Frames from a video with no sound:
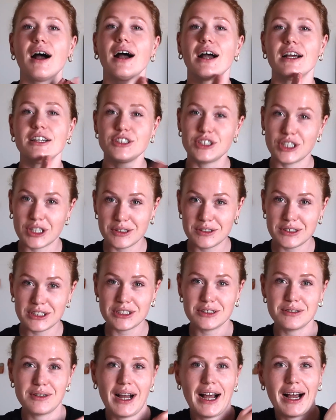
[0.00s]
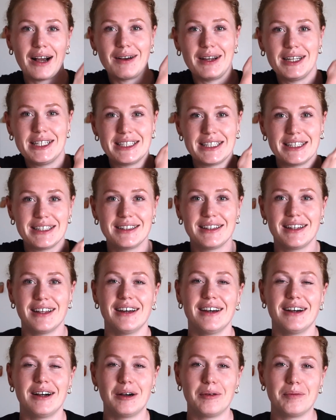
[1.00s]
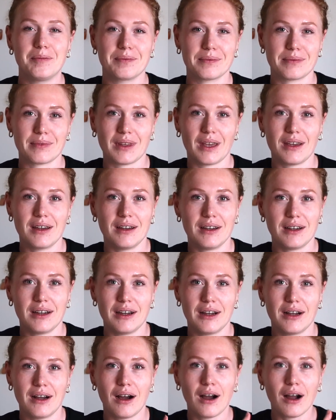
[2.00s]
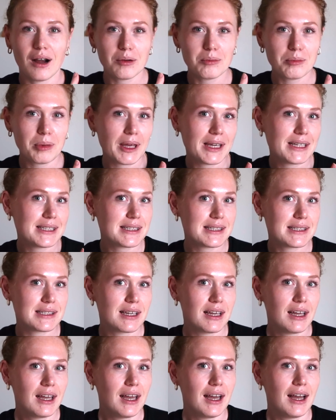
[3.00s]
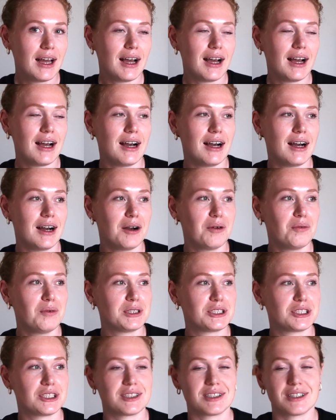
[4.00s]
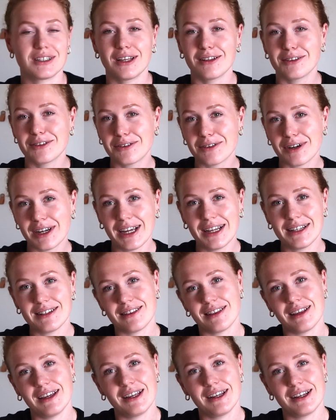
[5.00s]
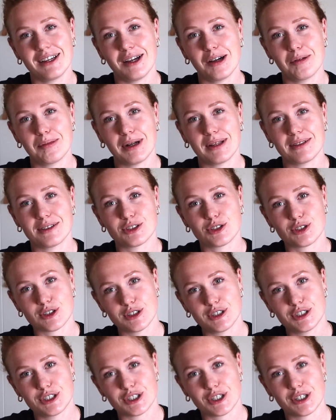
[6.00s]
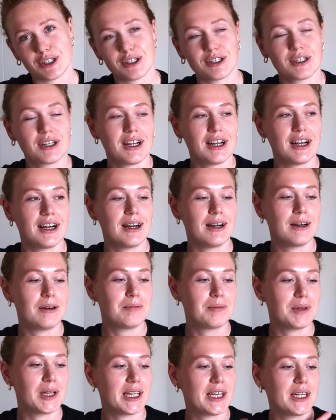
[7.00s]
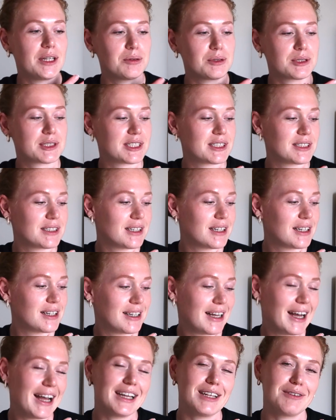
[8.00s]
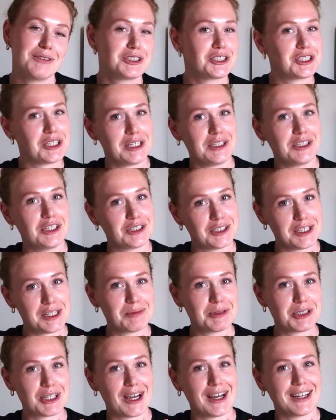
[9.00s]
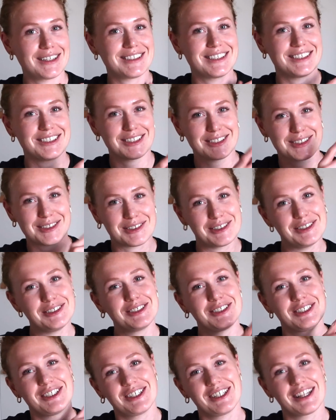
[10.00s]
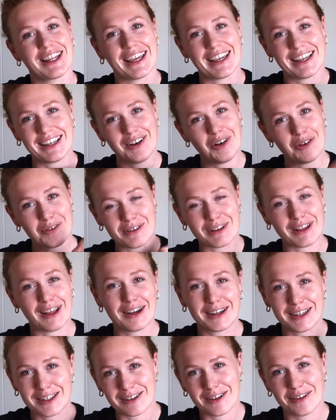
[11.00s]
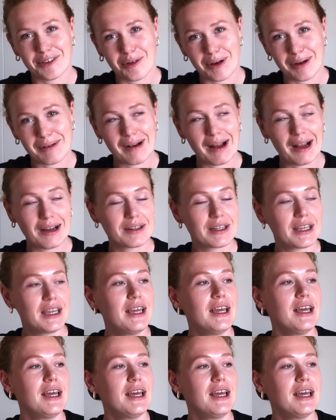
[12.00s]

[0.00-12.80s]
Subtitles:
I showed you how I did the armpits, which is another great thing about the serger. It was kind of a cheap shot to just serge, like overlock it all the way around,